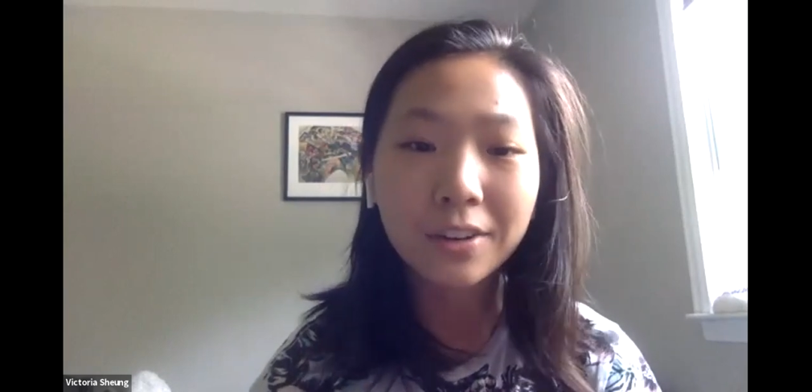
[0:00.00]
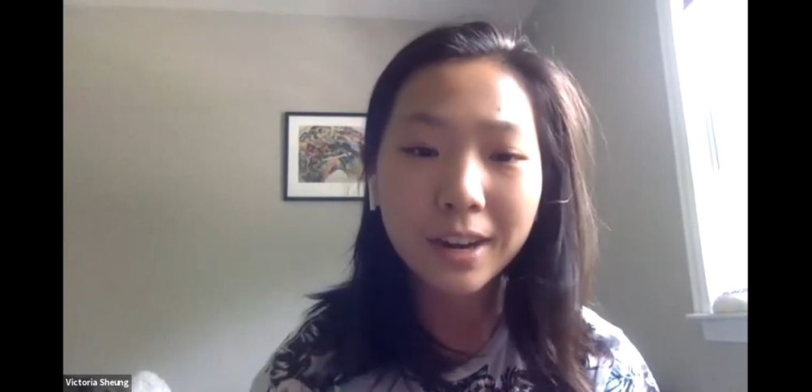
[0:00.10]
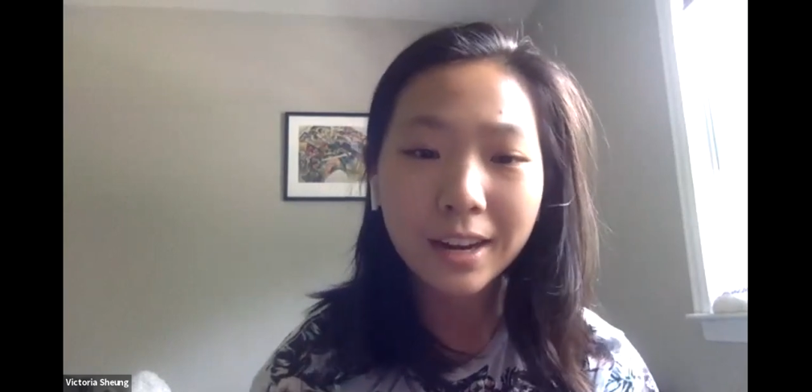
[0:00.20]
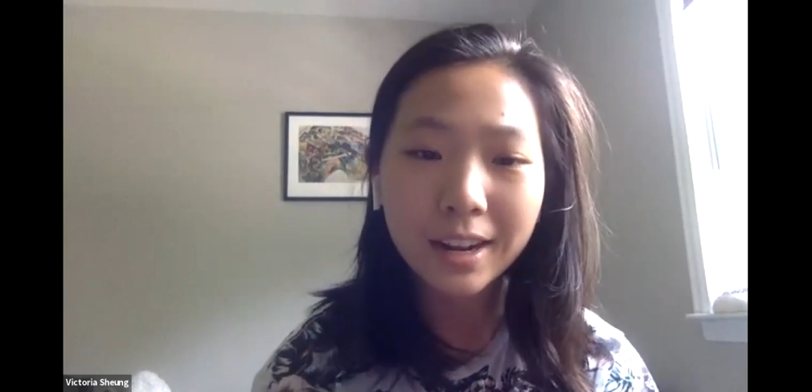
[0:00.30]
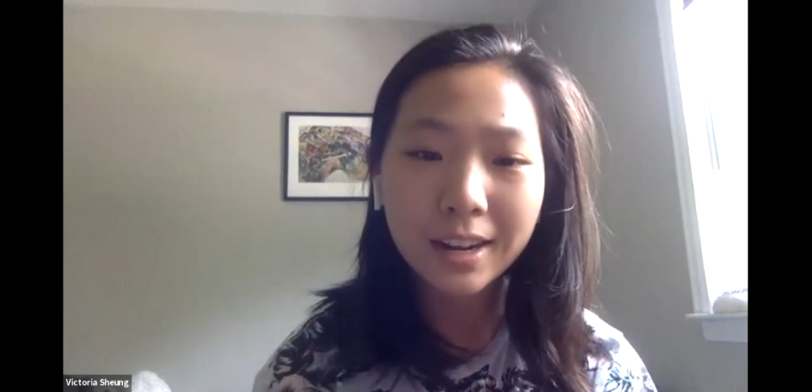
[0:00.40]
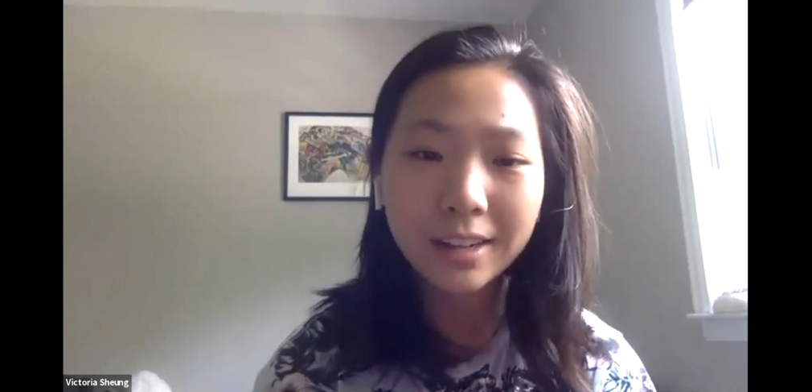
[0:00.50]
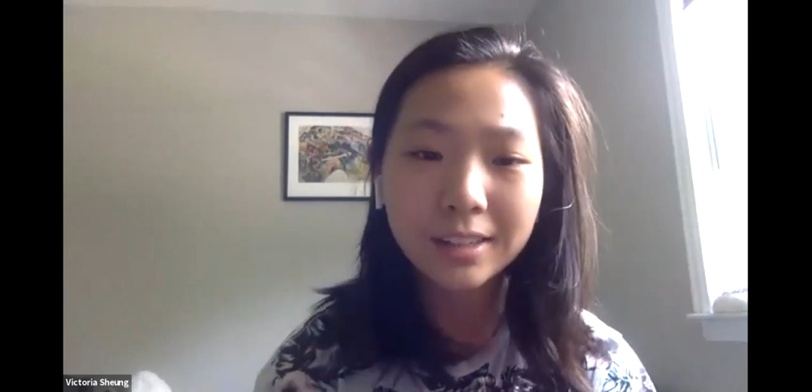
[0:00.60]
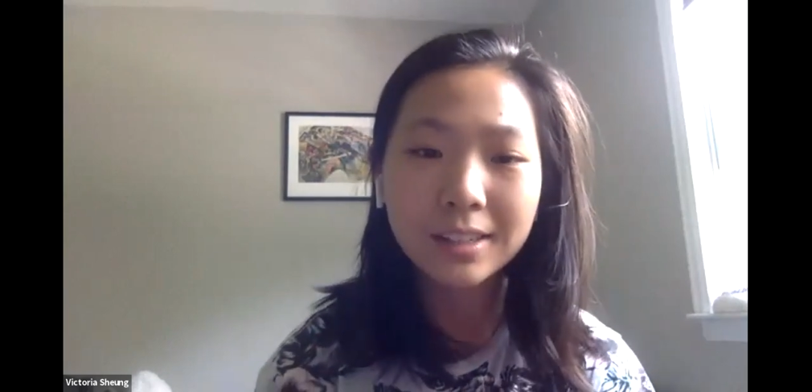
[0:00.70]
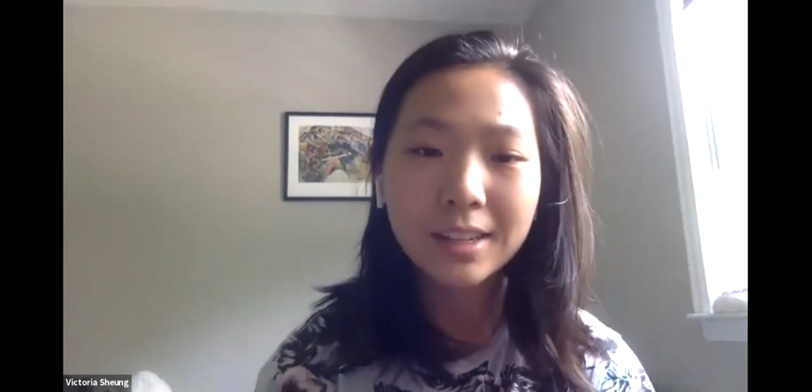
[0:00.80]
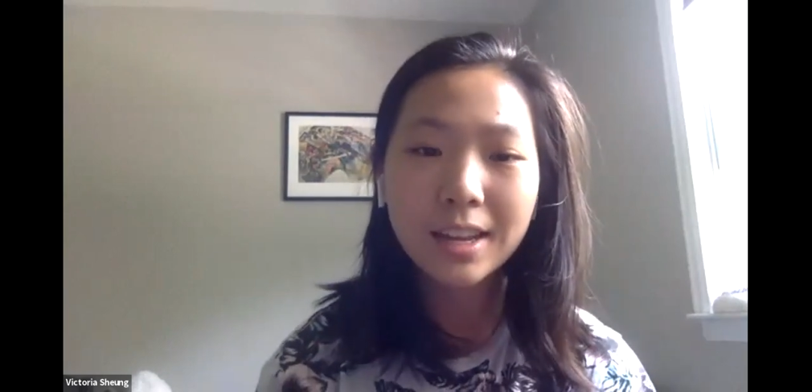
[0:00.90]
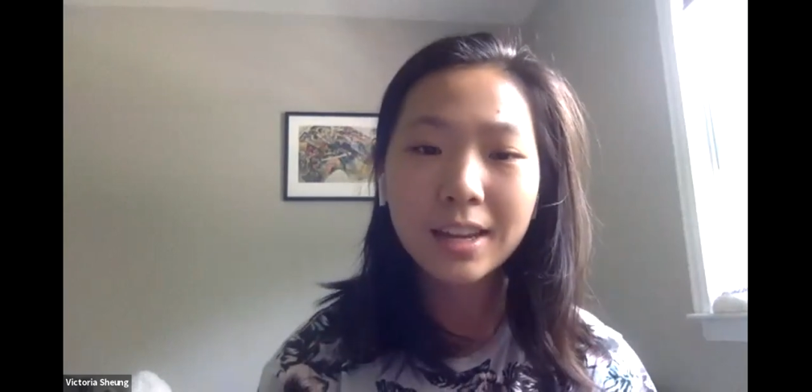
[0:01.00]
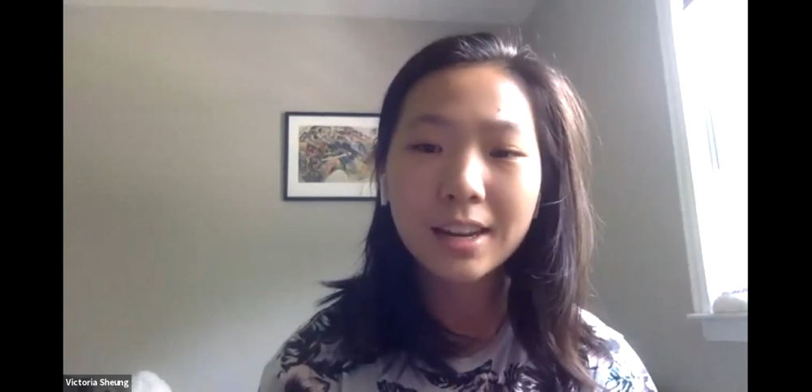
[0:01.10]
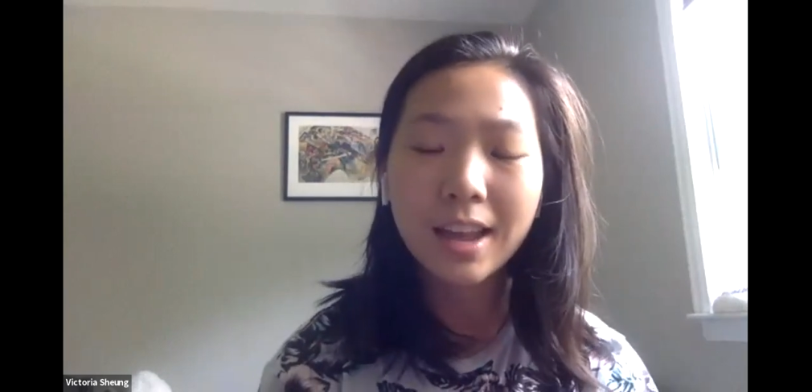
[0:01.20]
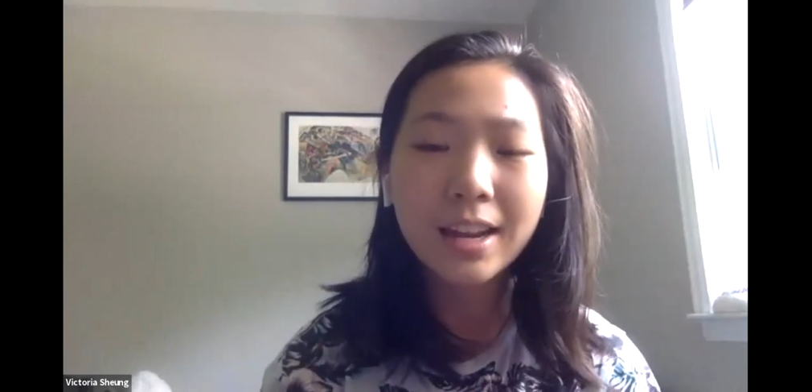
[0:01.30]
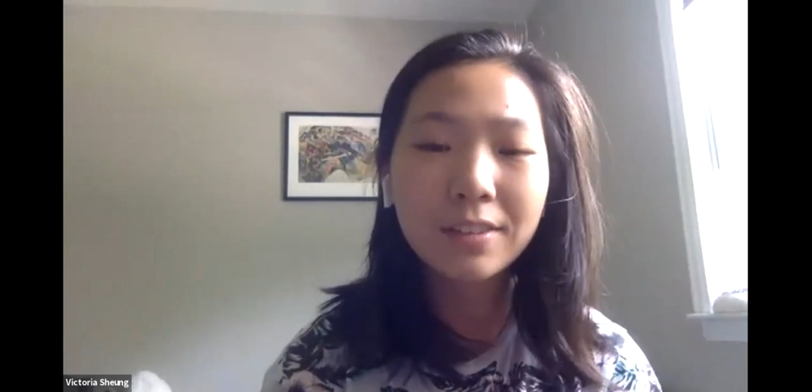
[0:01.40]
narrating
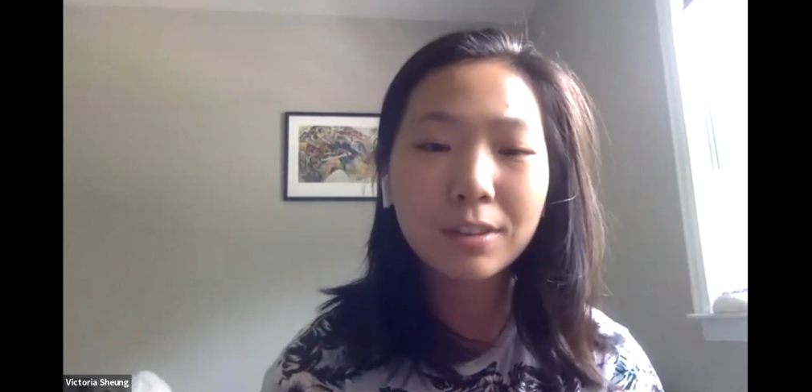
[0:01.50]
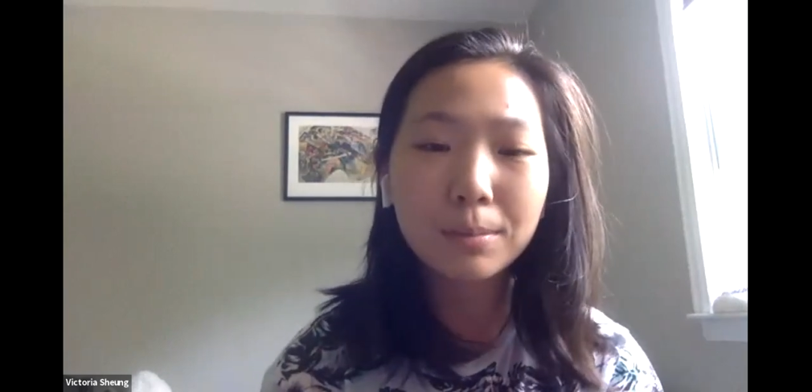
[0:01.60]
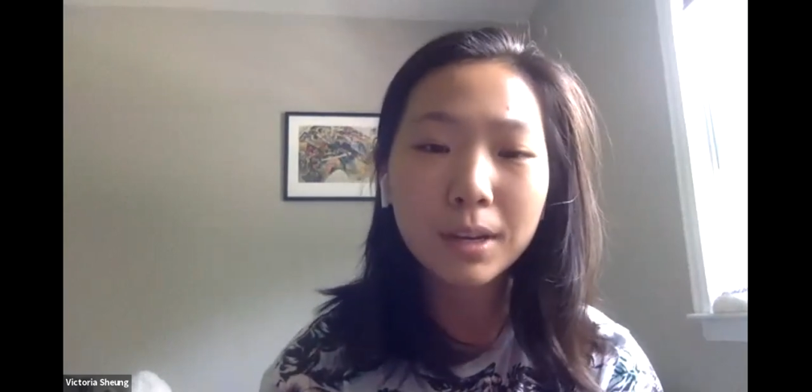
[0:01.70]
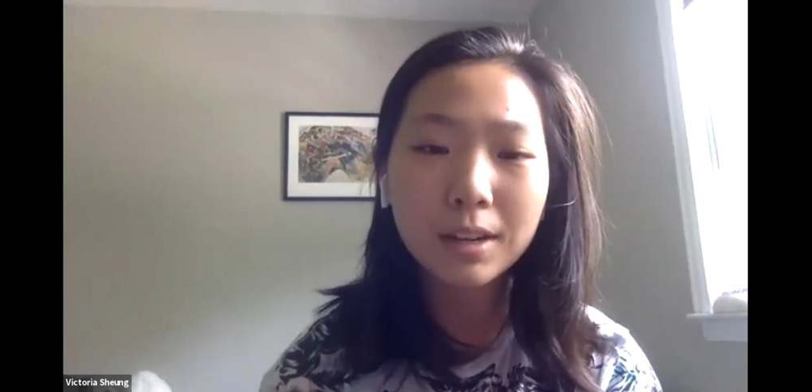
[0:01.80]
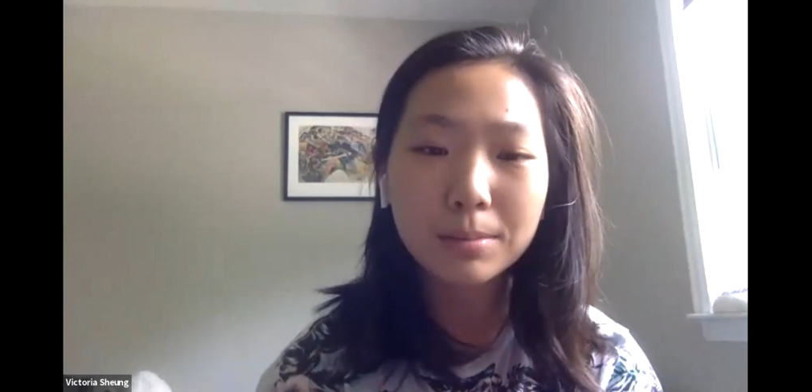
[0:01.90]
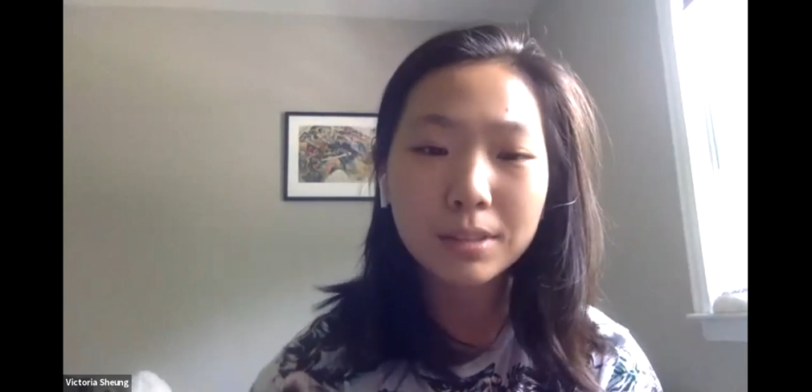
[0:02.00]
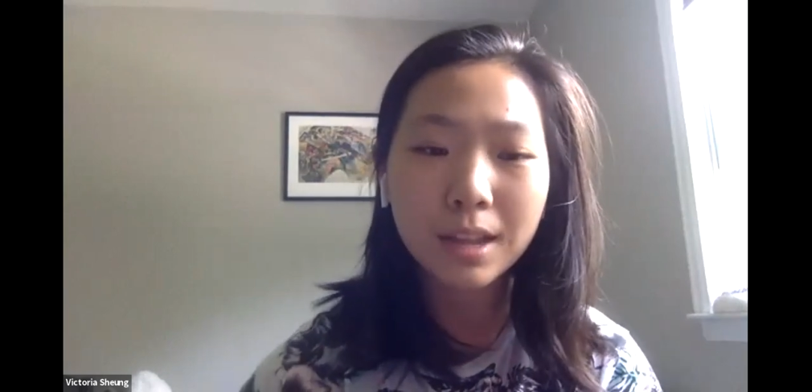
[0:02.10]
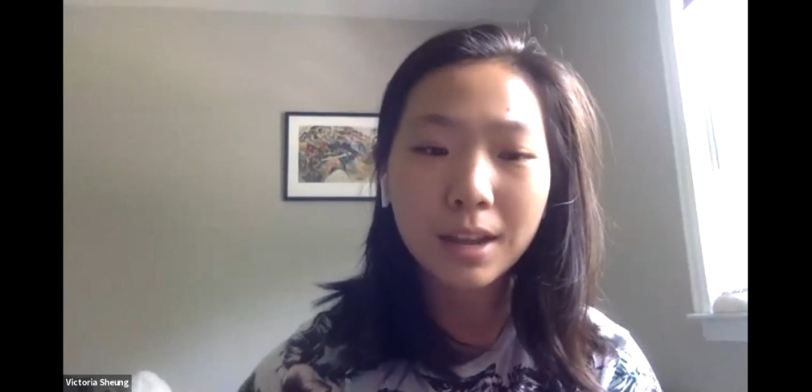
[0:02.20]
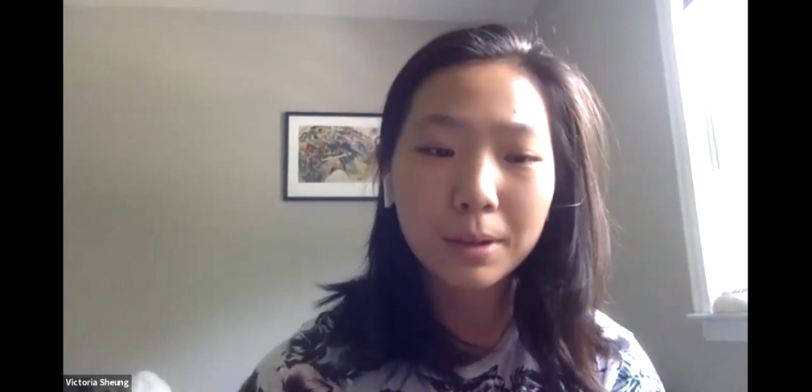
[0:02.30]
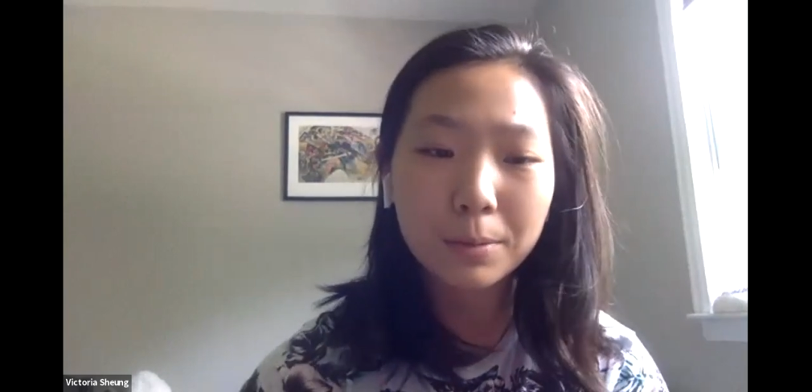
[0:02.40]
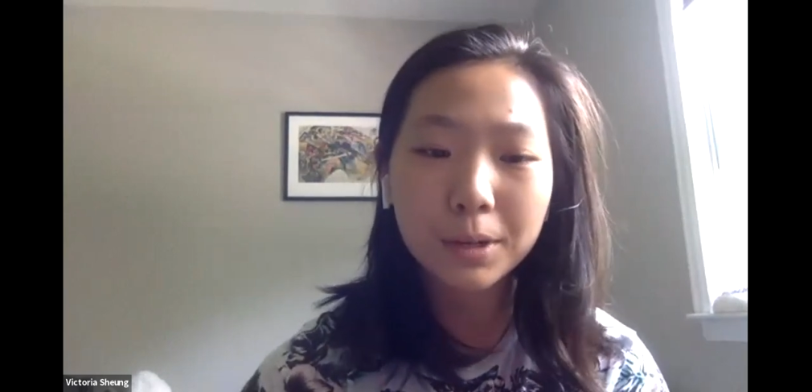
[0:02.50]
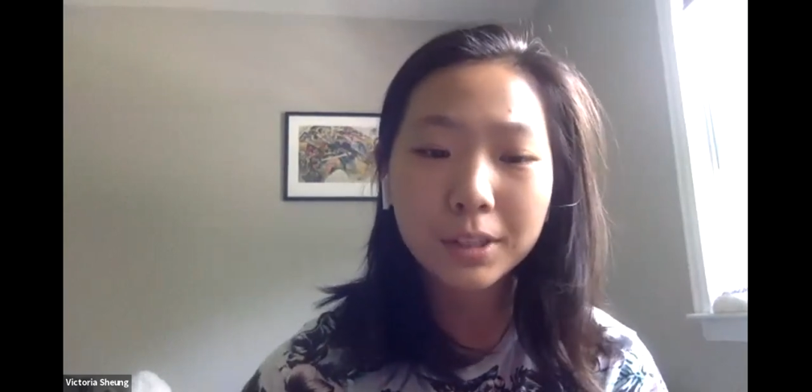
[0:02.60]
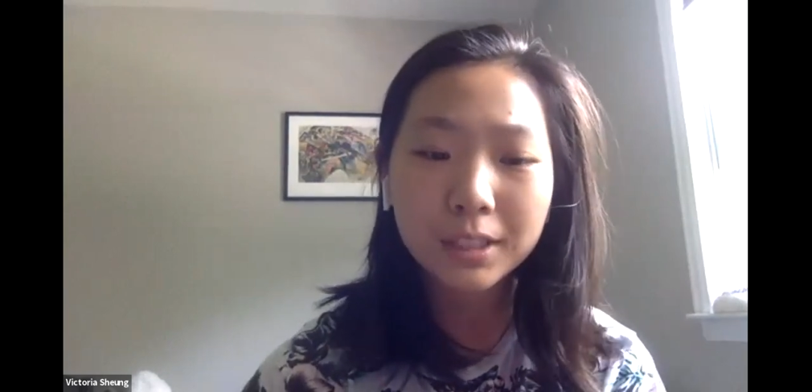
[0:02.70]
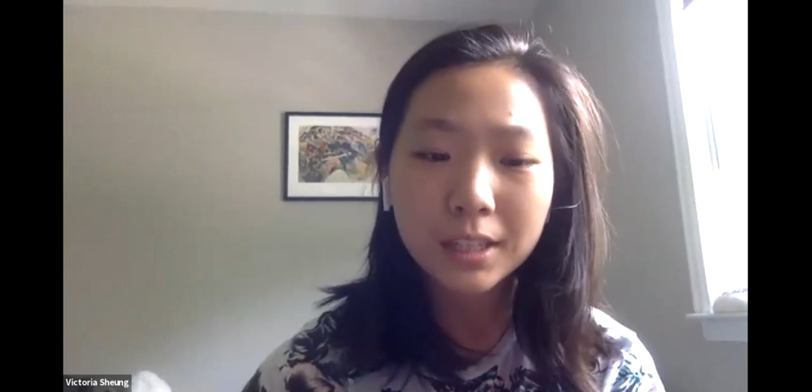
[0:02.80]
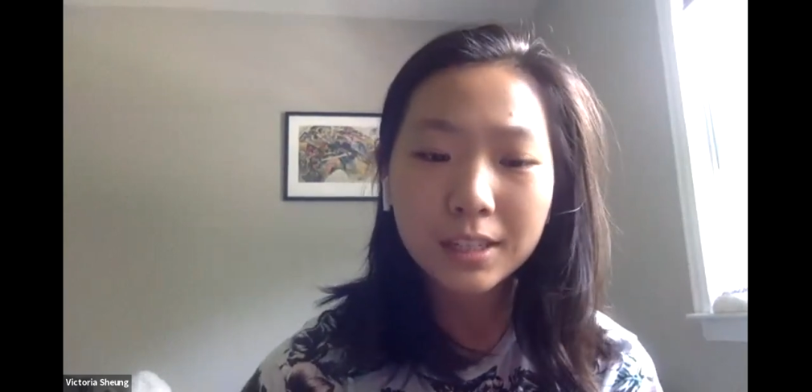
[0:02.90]
in any of the mediums that we
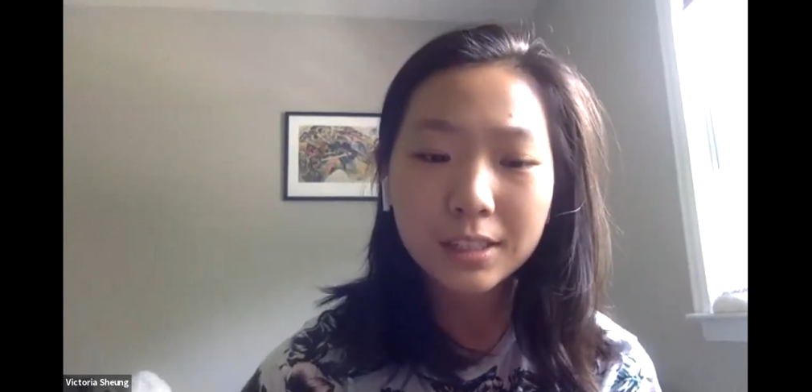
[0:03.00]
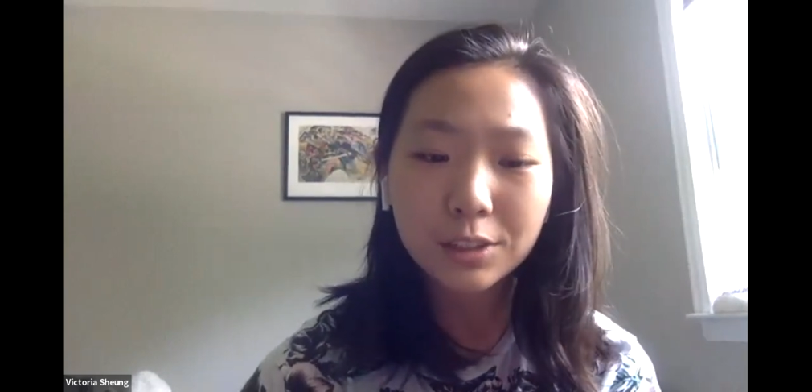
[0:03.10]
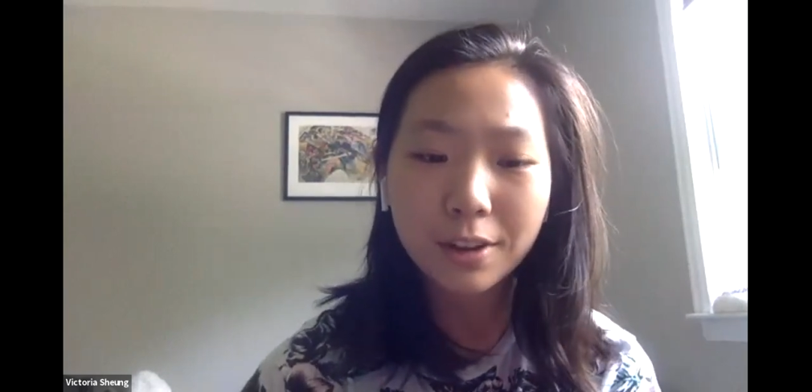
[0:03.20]
worked in.